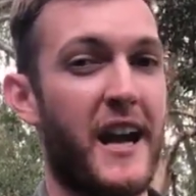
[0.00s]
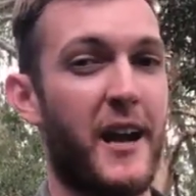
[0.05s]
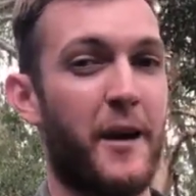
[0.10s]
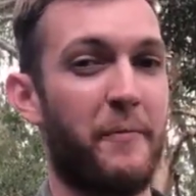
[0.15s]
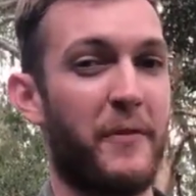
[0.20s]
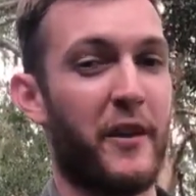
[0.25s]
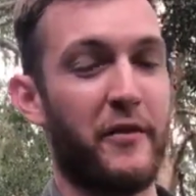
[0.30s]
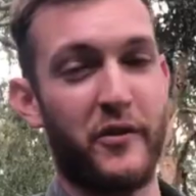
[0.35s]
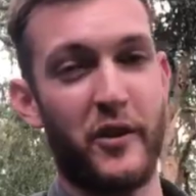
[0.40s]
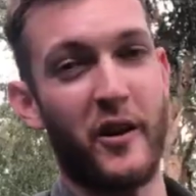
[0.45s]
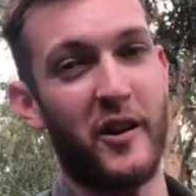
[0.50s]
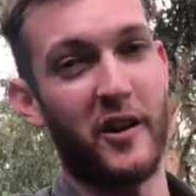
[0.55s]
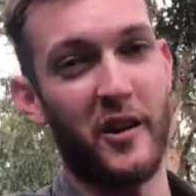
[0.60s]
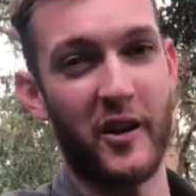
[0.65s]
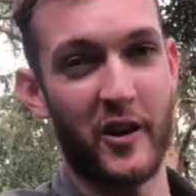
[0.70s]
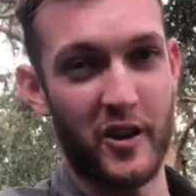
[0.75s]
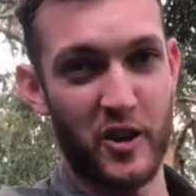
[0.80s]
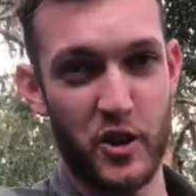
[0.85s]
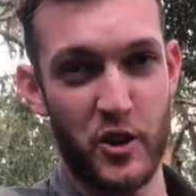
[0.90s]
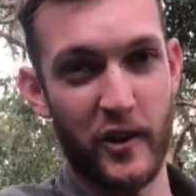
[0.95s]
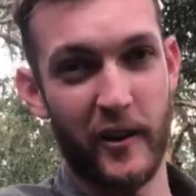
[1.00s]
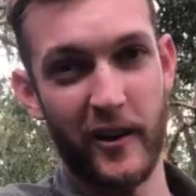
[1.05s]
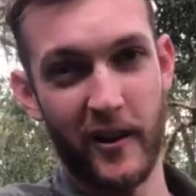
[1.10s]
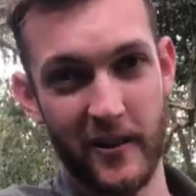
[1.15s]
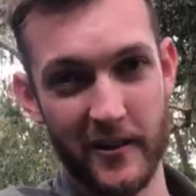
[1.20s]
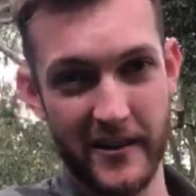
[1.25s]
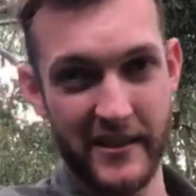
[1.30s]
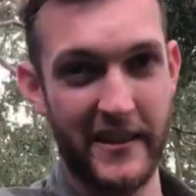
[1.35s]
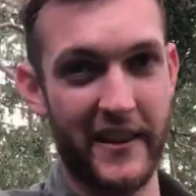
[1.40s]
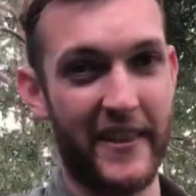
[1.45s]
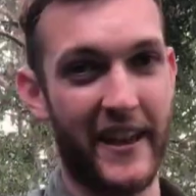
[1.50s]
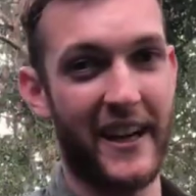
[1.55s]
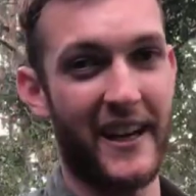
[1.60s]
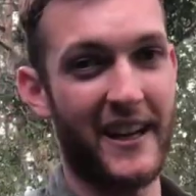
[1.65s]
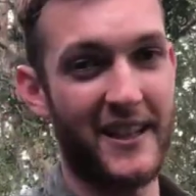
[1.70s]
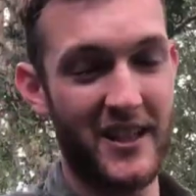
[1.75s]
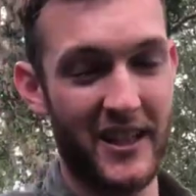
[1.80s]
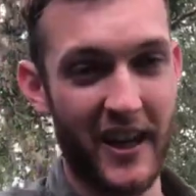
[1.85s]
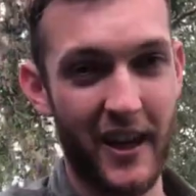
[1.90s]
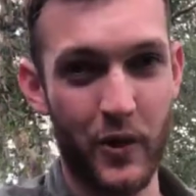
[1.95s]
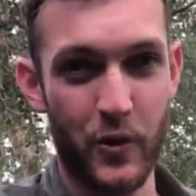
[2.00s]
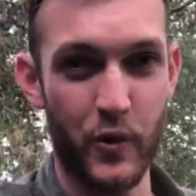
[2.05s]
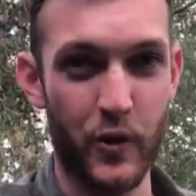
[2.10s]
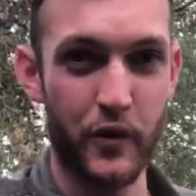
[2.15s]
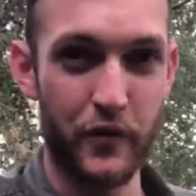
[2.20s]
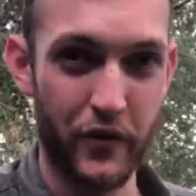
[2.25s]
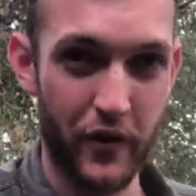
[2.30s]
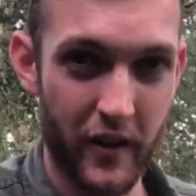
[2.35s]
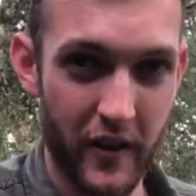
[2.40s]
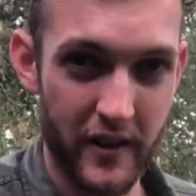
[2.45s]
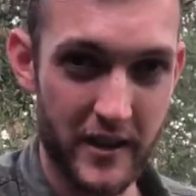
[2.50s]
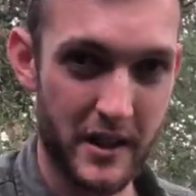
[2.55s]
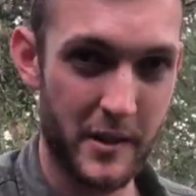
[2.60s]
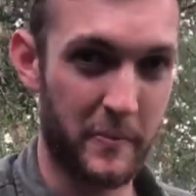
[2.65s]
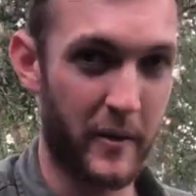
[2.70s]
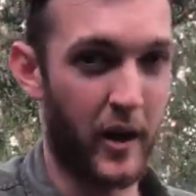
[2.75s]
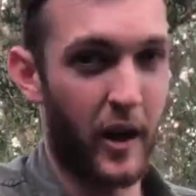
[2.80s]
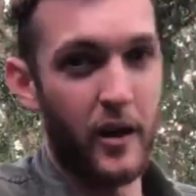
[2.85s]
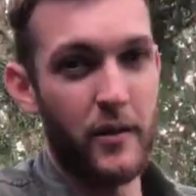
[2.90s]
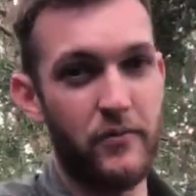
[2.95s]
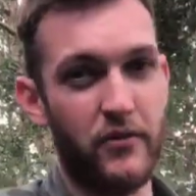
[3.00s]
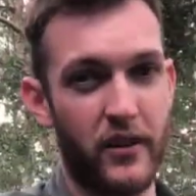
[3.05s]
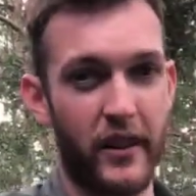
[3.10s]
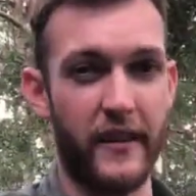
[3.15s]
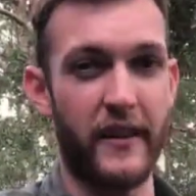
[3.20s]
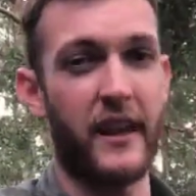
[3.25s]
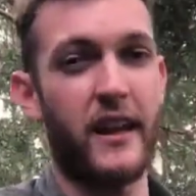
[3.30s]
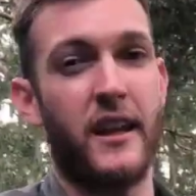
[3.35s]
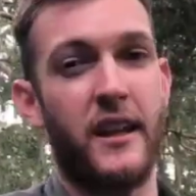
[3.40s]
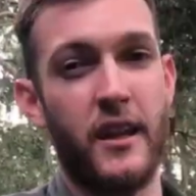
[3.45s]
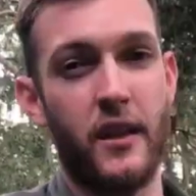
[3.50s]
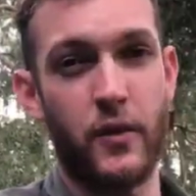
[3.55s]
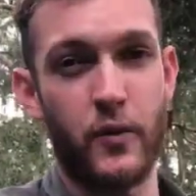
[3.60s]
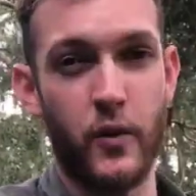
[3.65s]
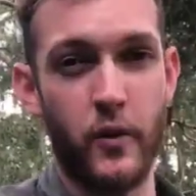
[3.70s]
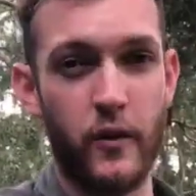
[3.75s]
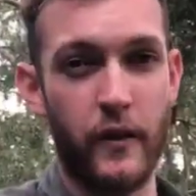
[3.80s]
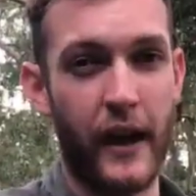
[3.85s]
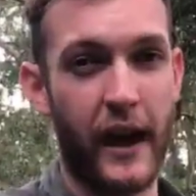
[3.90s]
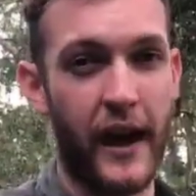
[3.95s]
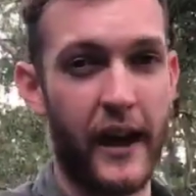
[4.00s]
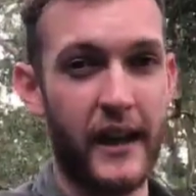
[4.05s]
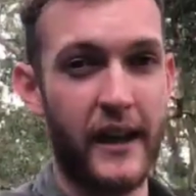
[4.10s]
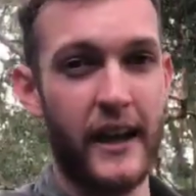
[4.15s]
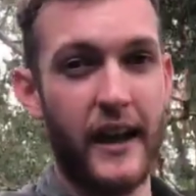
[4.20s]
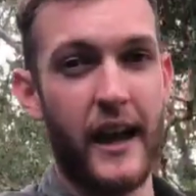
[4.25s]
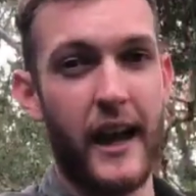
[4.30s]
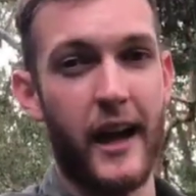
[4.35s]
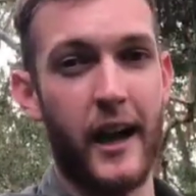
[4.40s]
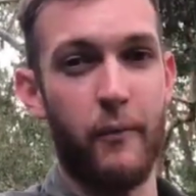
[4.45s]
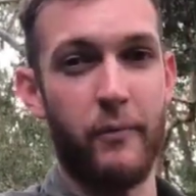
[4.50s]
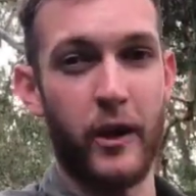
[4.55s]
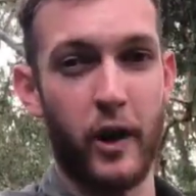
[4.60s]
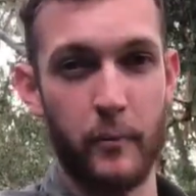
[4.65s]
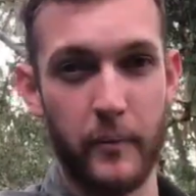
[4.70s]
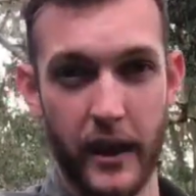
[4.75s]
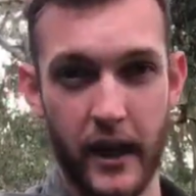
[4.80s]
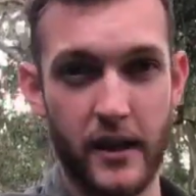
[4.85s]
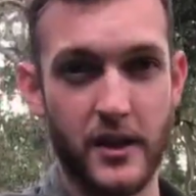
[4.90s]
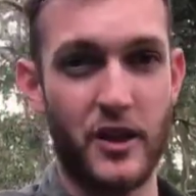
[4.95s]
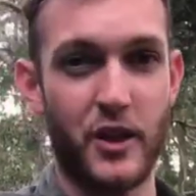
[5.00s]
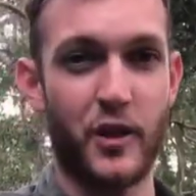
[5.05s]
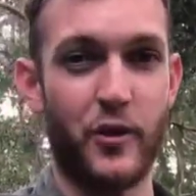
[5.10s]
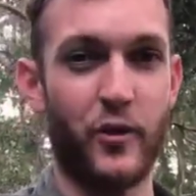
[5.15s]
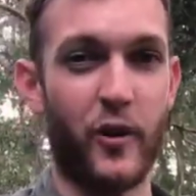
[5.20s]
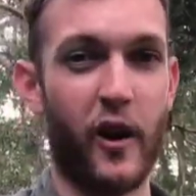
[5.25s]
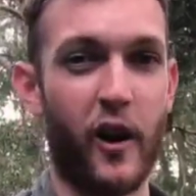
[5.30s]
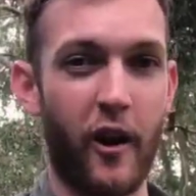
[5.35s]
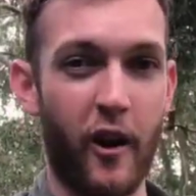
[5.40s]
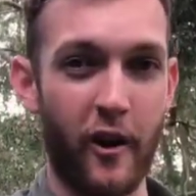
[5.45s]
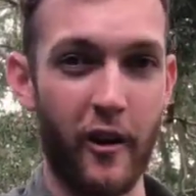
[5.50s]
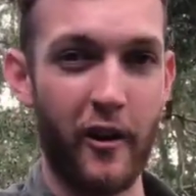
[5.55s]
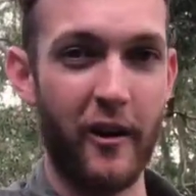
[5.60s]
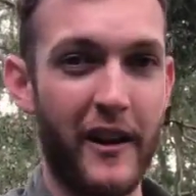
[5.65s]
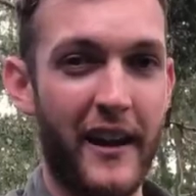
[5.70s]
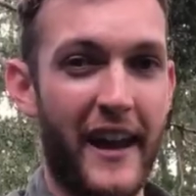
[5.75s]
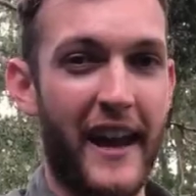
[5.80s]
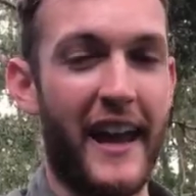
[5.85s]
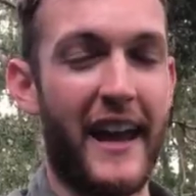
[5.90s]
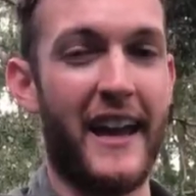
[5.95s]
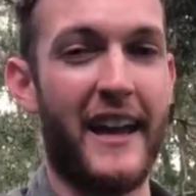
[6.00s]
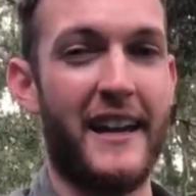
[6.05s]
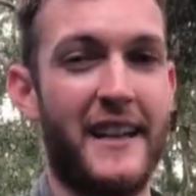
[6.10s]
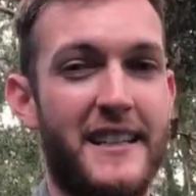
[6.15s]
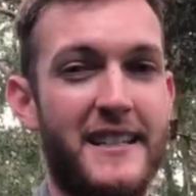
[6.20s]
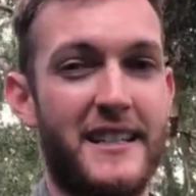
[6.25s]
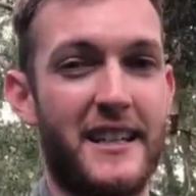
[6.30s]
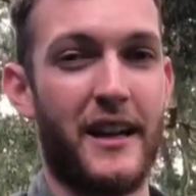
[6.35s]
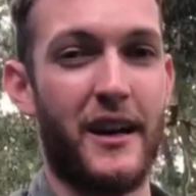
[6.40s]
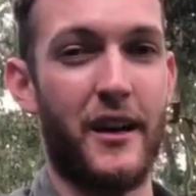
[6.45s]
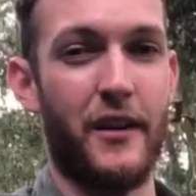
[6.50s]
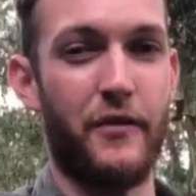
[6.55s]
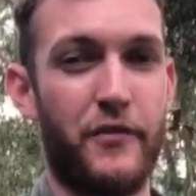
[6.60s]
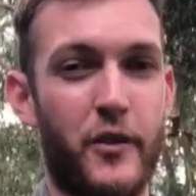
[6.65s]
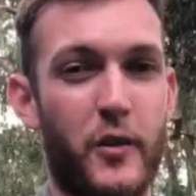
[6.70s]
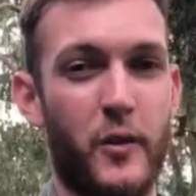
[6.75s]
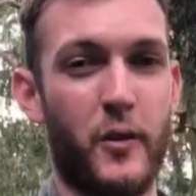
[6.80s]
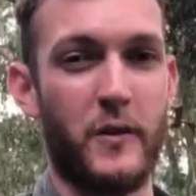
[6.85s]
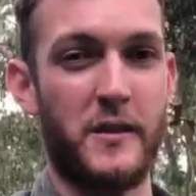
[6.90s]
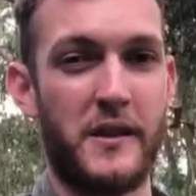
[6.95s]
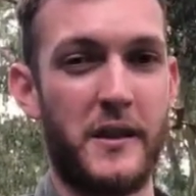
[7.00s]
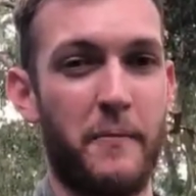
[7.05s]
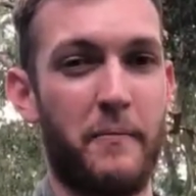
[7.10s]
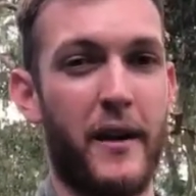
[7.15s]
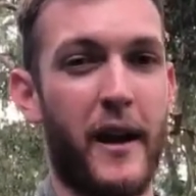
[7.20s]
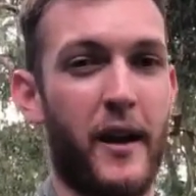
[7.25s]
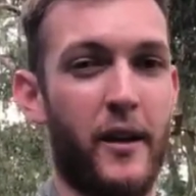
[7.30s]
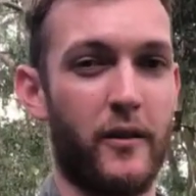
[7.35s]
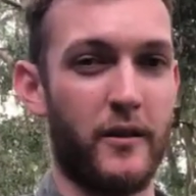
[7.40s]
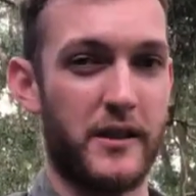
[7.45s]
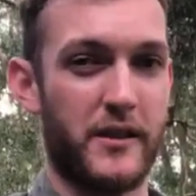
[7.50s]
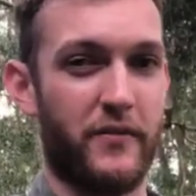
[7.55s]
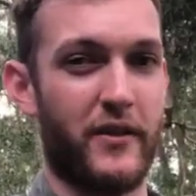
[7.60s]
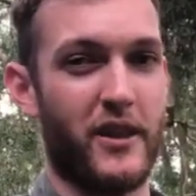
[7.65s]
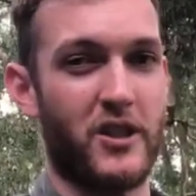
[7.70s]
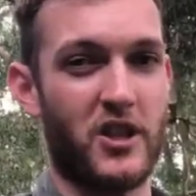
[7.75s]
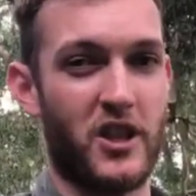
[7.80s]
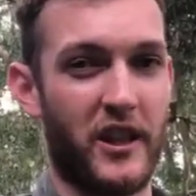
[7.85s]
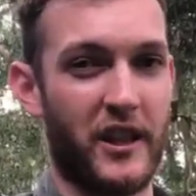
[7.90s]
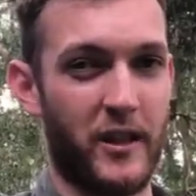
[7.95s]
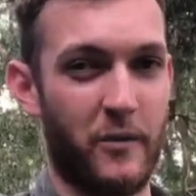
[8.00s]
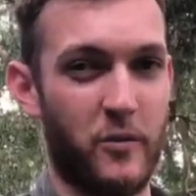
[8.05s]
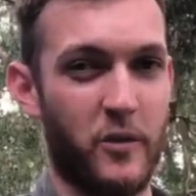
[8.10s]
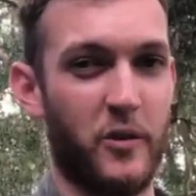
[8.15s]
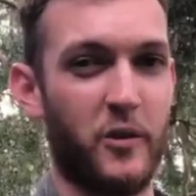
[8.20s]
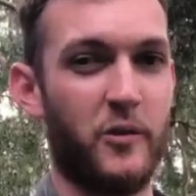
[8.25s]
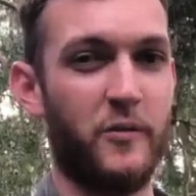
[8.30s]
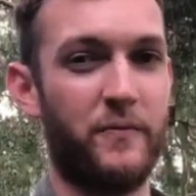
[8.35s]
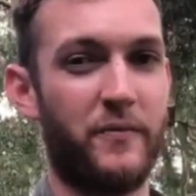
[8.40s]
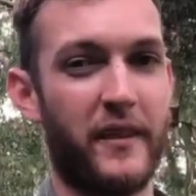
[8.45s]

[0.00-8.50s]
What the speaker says: they've got a lot of trials that they need to get through first, but hopefully they can get through that. They'll begin to grow, and of course, the males eventually will